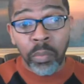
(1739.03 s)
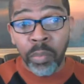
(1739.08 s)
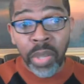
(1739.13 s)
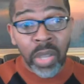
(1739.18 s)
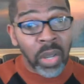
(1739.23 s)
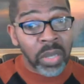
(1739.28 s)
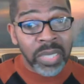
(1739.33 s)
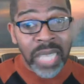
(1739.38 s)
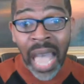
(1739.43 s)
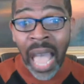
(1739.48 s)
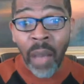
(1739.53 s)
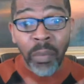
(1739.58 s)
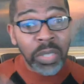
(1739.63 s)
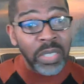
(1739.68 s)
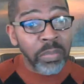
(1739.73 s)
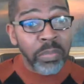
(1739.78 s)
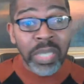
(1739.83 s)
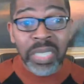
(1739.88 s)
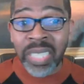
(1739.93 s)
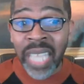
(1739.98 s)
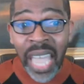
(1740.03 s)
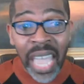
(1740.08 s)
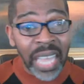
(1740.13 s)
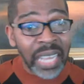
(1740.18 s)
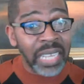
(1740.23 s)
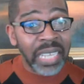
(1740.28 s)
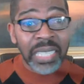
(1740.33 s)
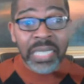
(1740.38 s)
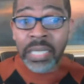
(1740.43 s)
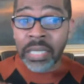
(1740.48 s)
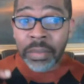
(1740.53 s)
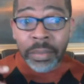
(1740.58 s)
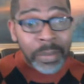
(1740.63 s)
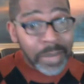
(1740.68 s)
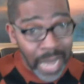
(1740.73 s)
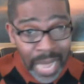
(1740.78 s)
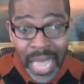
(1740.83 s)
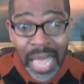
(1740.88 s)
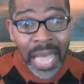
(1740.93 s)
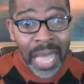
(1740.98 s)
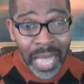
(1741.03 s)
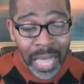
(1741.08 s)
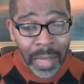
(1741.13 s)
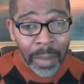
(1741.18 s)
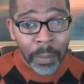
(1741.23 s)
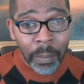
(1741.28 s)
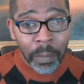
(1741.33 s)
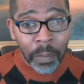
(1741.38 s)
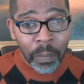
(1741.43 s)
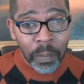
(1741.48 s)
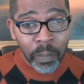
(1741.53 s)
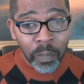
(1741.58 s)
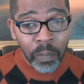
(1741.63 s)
because I was mishandling time,